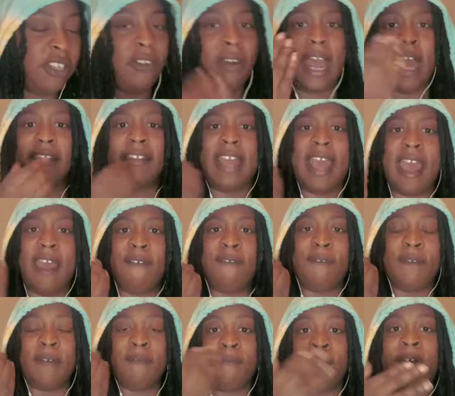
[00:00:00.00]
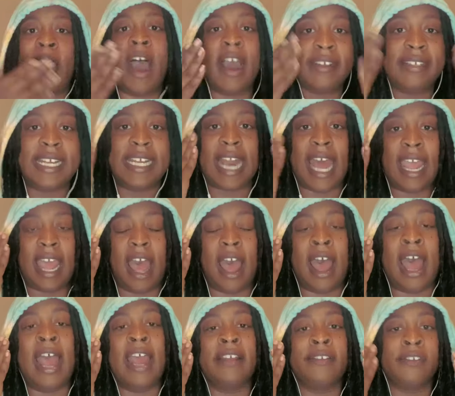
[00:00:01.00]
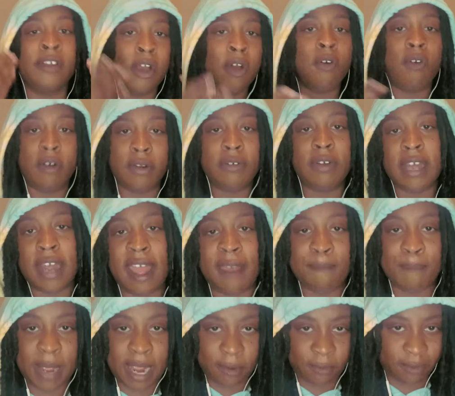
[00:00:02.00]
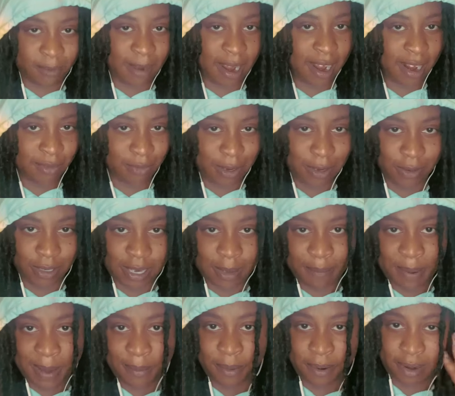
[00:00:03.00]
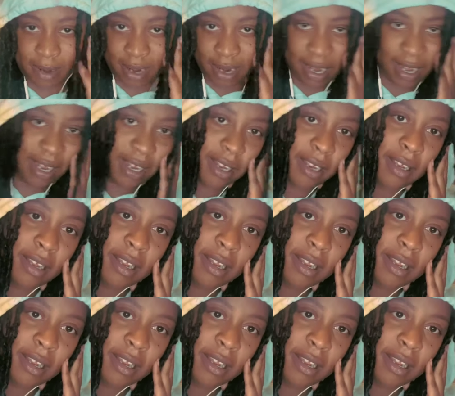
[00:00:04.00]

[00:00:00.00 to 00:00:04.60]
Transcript: you guys can have foxy like eyes, or you could have bedroom eyes where you look at people and they're like,